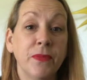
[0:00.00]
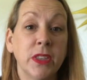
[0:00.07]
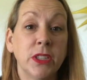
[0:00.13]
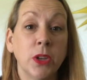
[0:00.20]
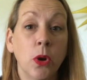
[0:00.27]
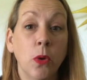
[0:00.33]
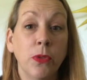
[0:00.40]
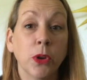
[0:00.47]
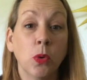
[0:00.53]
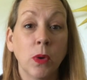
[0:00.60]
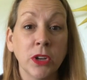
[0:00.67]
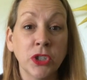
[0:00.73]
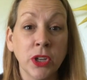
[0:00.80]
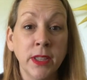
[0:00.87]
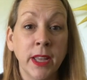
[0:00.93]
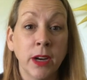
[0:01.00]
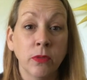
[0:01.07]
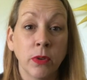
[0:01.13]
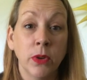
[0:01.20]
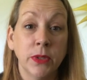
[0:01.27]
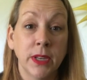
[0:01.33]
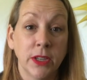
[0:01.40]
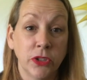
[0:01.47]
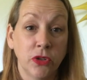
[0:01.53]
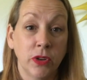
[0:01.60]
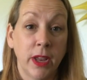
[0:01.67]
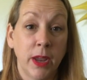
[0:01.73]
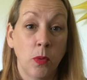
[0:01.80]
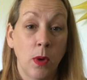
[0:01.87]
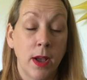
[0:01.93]
So the question that arose
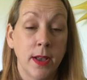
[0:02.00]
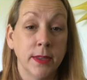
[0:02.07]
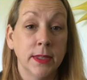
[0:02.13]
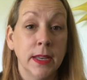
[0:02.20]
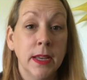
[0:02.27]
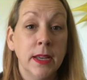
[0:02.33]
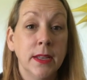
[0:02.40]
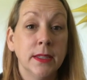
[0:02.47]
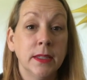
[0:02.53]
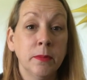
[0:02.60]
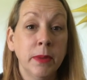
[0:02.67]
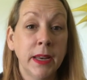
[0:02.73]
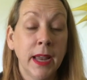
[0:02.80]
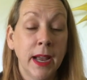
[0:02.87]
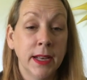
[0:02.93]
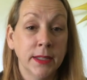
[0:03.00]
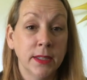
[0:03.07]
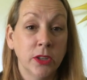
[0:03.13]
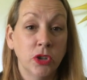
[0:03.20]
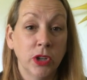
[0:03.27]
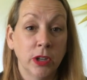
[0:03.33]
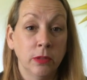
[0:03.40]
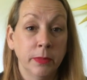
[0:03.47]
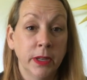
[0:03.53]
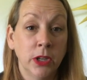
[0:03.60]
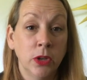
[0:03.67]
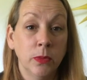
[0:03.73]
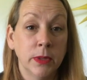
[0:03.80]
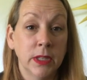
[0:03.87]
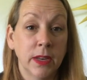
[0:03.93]
yesterday was, somebody asked the
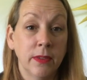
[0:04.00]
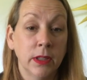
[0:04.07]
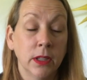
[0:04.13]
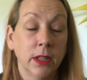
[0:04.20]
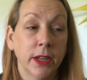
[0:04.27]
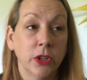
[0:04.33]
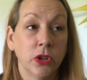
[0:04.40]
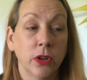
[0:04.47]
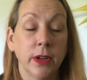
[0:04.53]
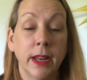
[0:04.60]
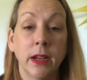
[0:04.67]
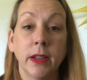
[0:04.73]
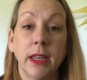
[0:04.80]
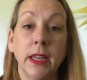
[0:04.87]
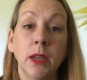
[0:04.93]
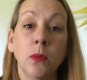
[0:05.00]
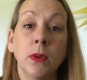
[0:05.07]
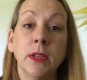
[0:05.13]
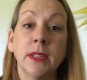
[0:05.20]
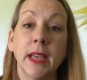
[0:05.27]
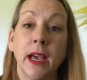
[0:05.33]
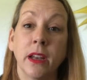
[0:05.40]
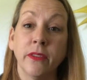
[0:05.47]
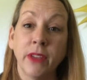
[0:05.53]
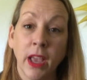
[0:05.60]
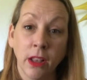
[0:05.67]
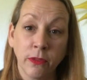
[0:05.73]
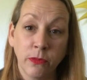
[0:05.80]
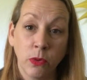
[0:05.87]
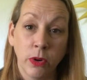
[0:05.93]
gentleman who was giving the lecture. Now he was out of
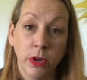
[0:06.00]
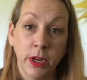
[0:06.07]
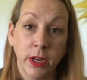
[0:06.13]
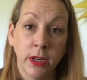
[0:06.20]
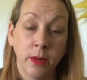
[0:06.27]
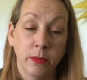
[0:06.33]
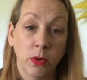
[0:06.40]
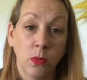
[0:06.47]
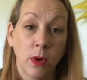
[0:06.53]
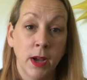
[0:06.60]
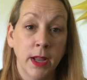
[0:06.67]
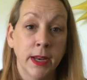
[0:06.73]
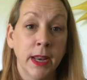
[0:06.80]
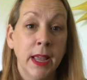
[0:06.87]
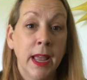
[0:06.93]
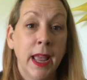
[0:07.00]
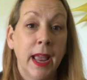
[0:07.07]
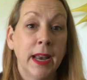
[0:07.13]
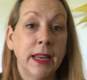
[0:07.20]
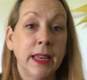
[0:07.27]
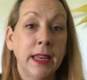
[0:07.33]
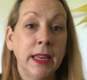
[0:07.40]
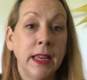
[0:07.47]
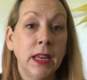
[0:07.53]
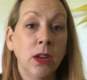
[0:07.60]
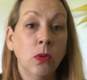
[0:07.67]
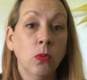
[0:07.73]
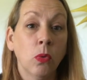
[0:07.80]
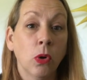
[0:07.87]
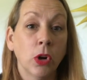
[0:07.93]
California, number one, and
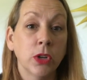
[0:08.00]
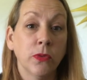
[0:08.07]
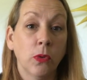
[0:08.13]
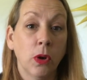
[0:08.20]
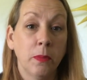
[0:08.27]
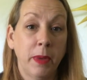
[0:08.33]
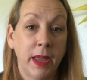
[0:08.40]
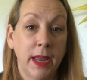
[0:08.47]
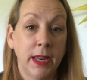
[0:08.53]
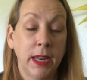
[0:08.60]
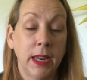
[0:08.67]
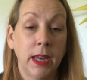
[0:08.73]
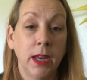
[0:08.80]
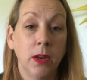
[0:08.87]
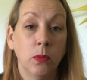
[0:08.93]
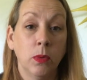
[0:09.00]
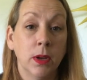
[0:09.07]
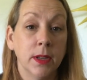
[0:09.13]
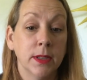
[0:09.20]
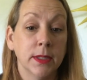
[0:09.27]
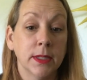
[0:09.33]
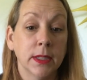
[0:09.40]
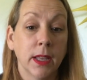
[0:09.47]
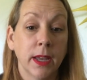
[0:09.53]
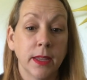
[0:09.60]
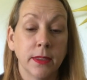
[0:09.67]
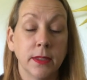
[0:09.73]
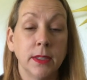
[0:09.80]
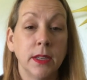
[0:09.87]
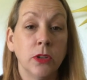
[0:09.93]
he worked for a bank. He was
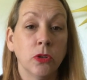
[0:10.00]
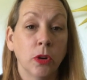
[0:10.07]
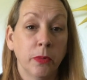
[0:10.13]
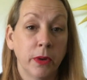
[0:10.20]
like the senior